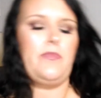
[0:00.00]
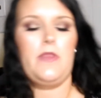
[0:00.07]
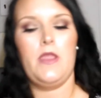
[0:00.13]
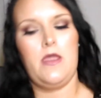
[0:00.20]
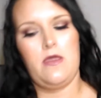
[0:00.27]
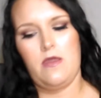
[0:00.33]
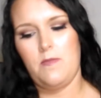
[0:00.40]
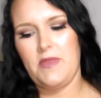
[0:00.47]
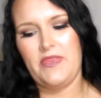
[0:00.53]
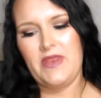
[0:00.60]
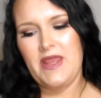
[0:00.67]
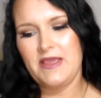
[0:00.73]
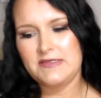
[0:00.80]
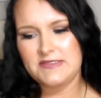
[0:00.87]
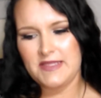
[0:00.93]
And the
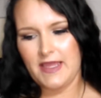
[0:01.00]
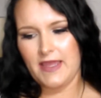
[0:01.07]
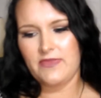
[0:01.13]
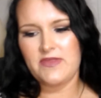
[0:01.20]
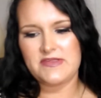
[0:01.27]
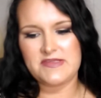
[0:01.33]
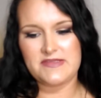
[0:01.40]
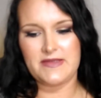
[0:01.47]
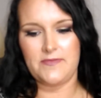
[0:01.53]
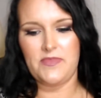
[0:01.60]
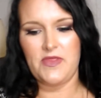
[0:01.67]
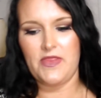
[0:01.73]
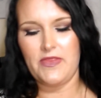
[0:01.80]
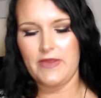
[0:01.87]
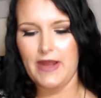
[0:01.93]
next thing, this is
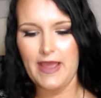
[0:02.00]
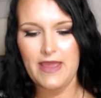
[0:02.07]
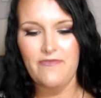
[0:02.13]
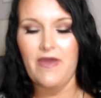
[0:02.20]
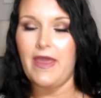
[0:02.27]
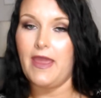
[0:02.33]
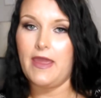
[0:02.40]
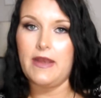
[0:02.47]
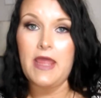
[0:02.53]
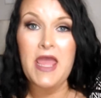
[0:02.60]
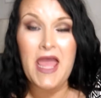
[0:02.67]
something that I have had